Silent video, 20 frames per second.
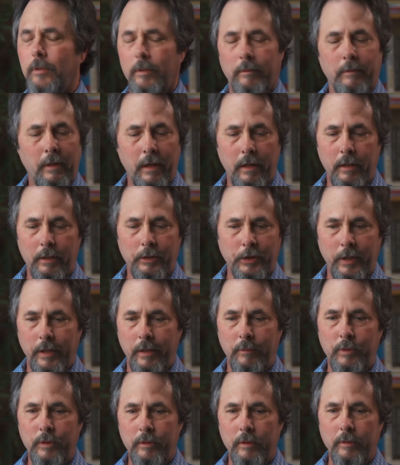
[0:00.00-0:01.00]
Not
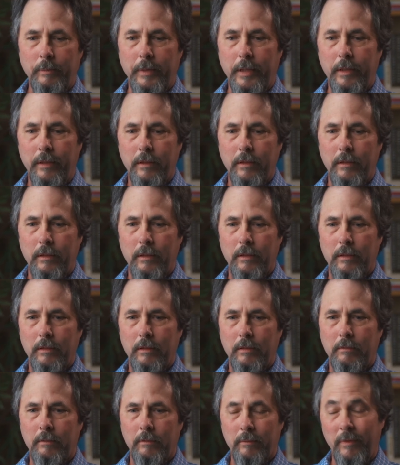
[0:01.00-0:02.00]
ashamed to admit it.
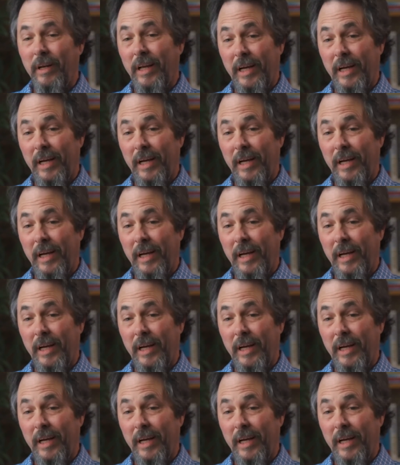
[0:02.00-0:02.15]
Well,